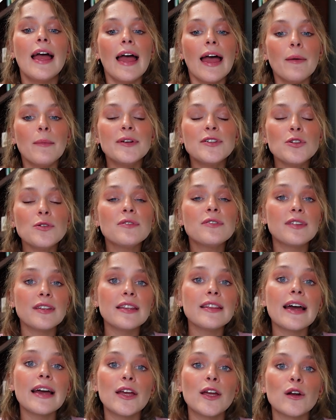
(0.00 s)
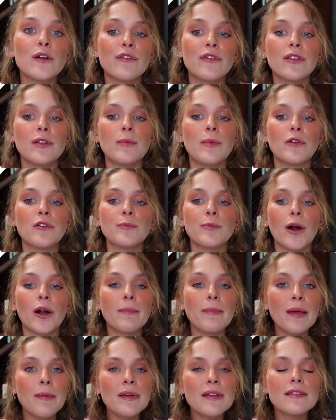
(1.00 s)
And we do see that here for the most part.
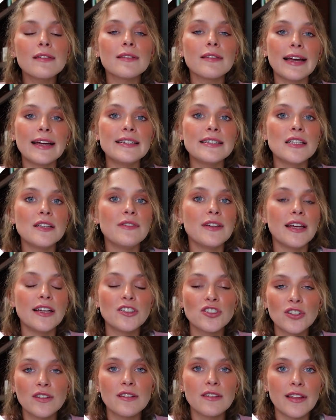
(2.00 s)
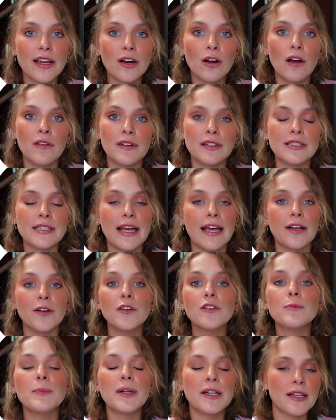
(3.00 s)
Maybe slight deviations there on the
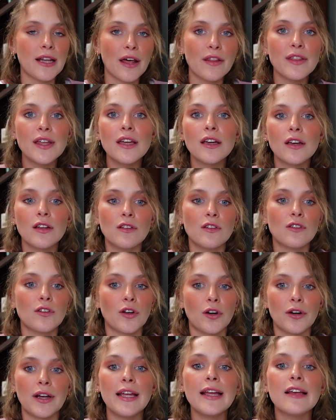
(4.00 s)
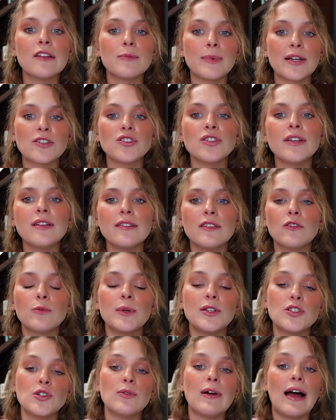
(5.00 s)
tails, but nothing concerning, especially since
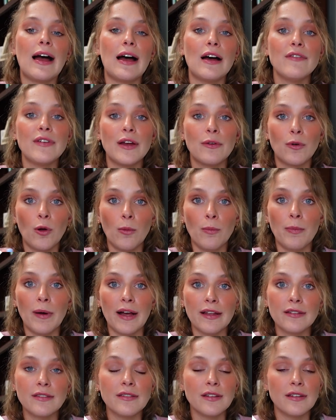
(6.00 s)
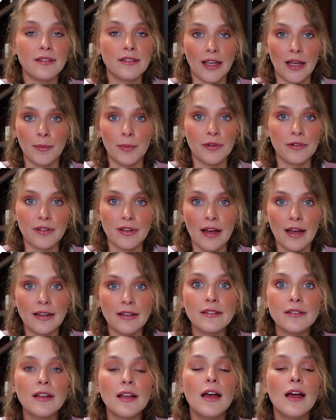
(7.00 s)
we do have a robust sample
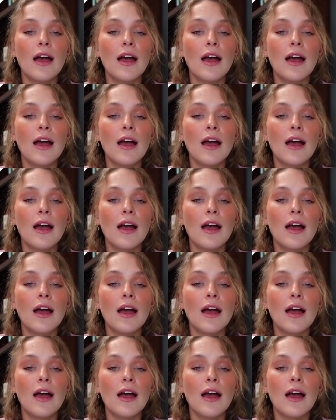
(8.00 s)
size.